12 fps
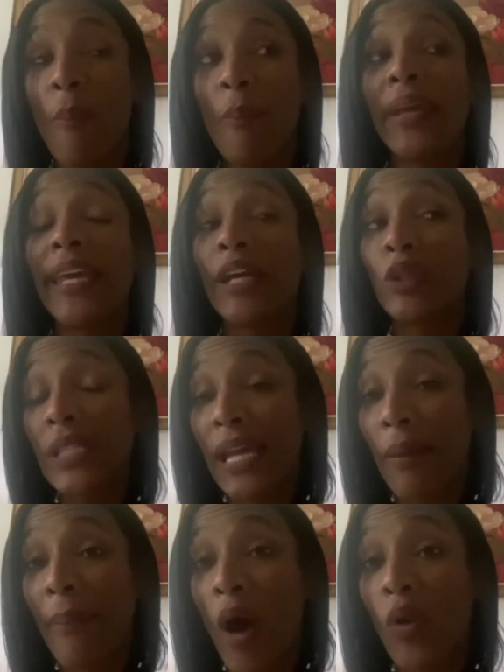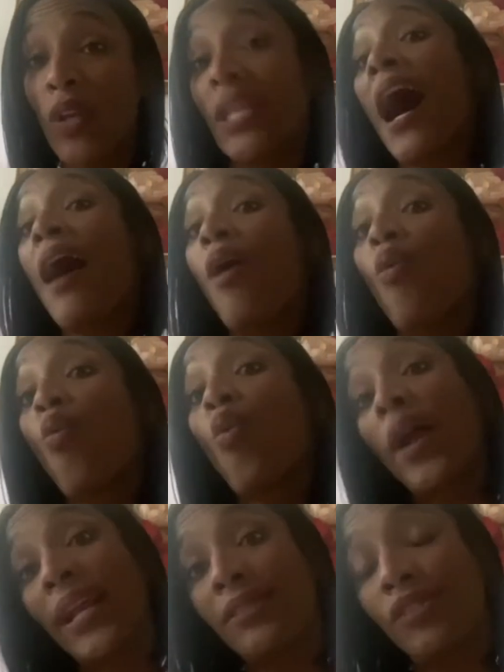guilty about not
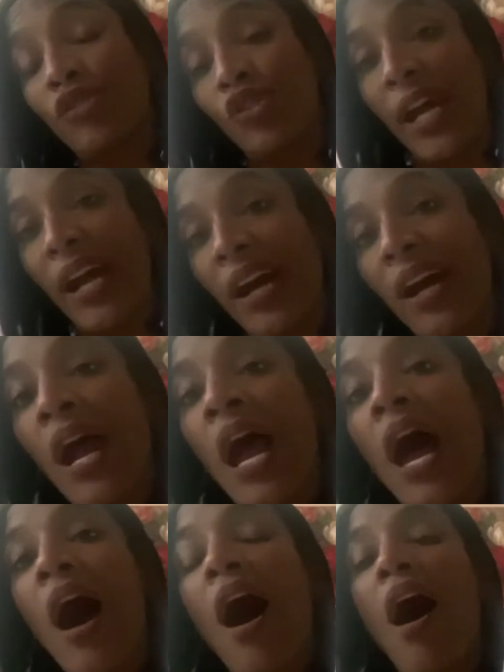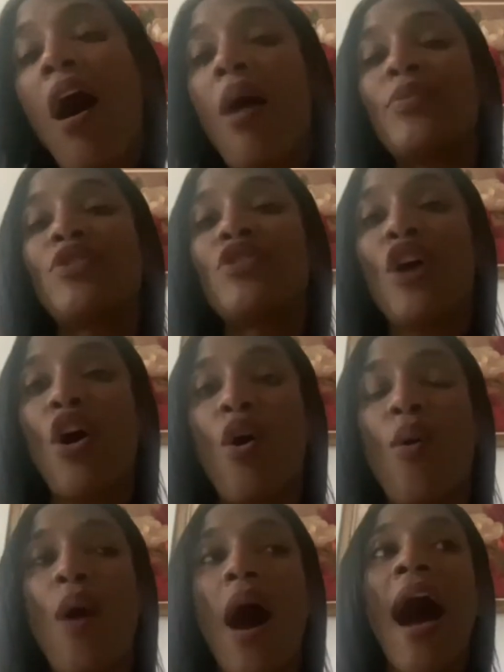wanting to share.
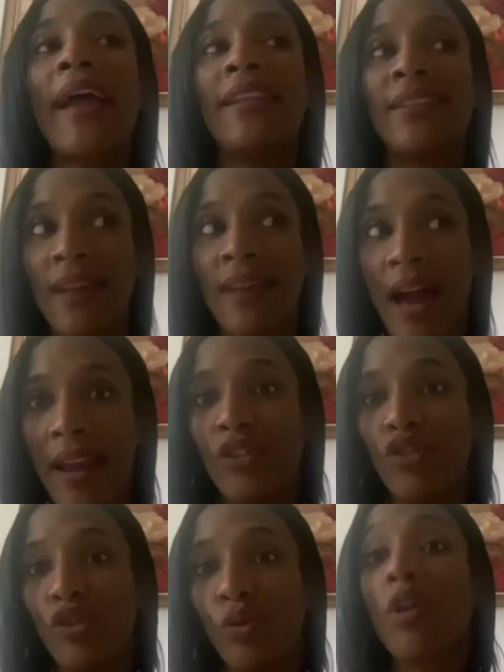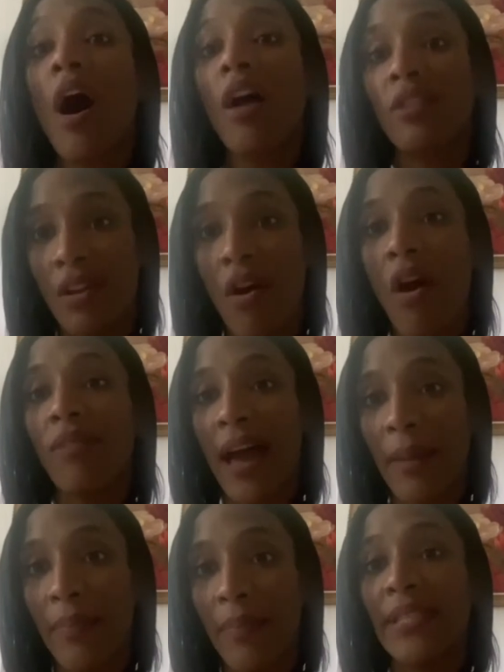So I decided to launch the
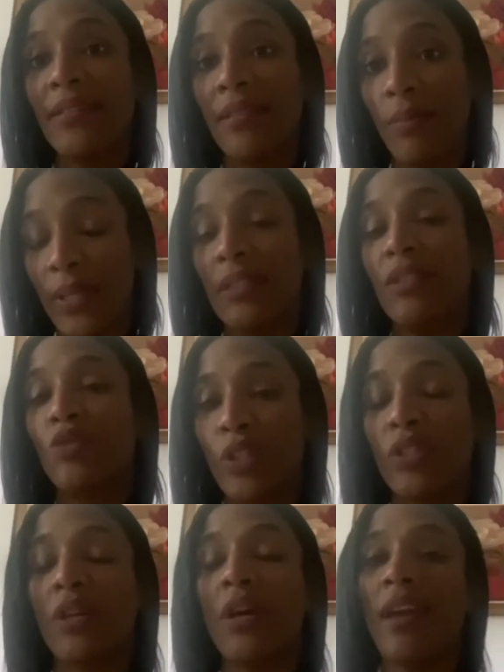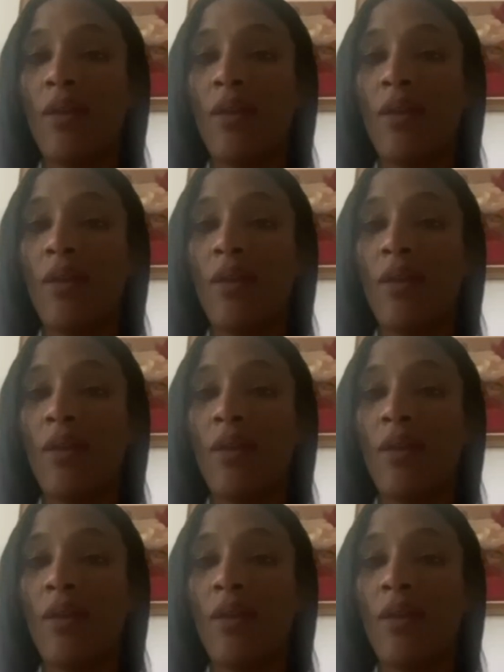online piece of the business, which again